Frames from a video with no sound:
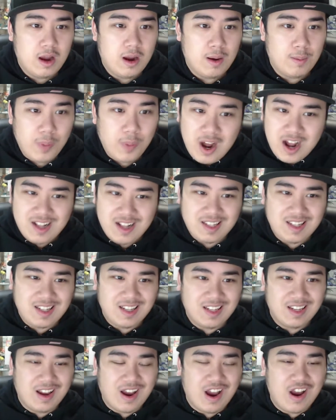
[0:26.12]
But
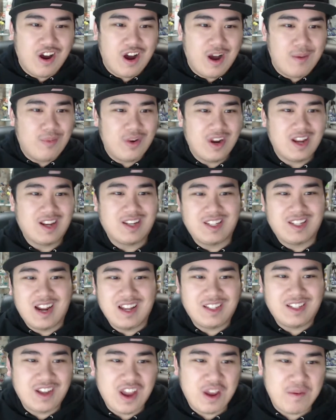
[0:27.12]
I'm pretty excited
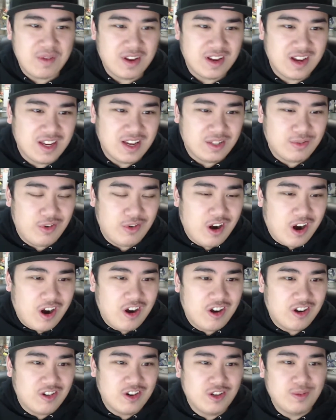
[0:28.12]
today because we are
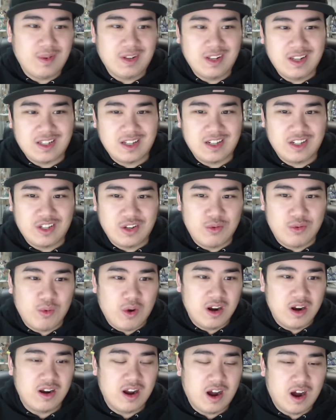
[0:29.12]
going to be listening to
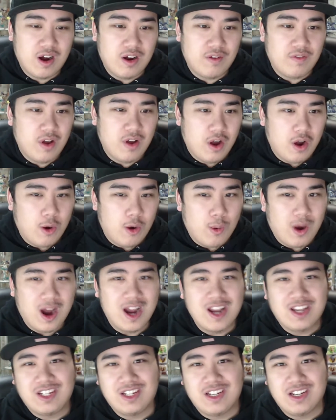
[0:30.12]
one of
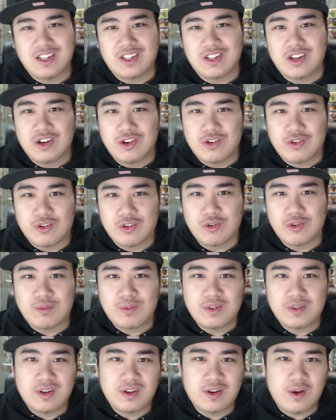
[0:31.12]
YG's
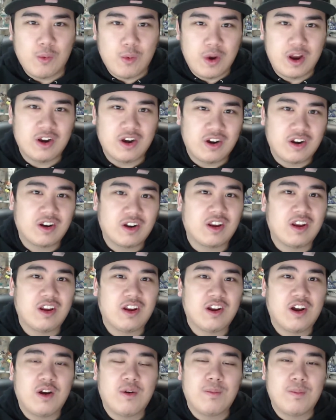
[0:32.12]
groups winner. You
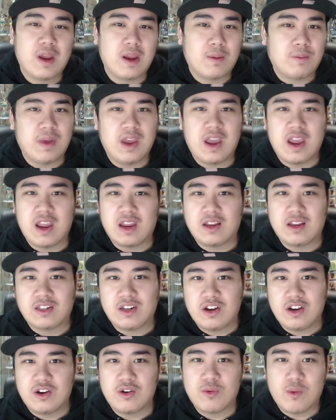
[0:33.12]
know, Big Bang is
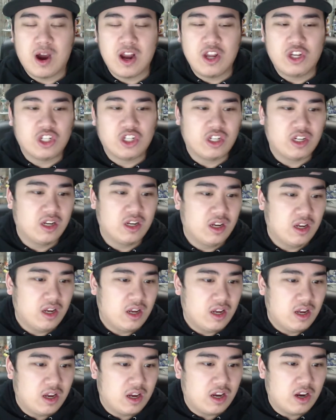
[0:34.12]
under YG. You
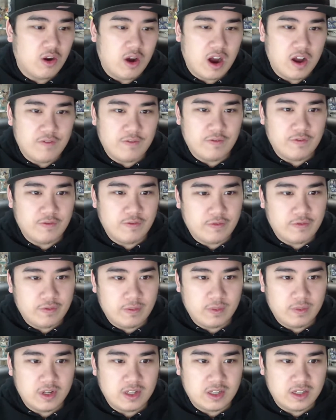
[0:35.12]
know, I've
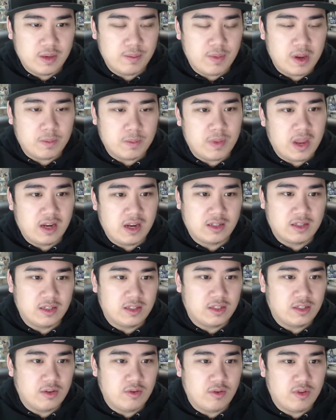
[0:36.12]
listened to Big Bang since
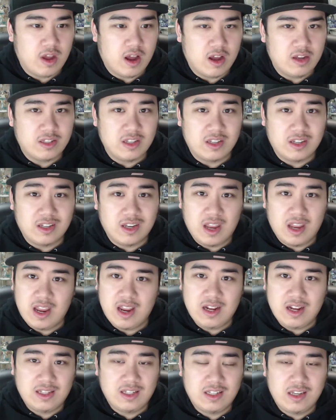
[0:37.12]

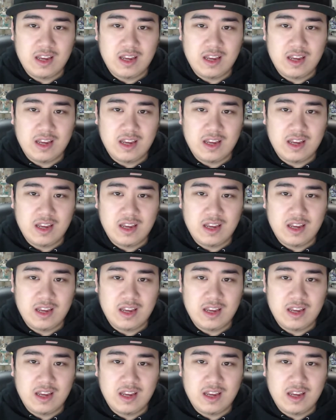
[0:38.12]
2008.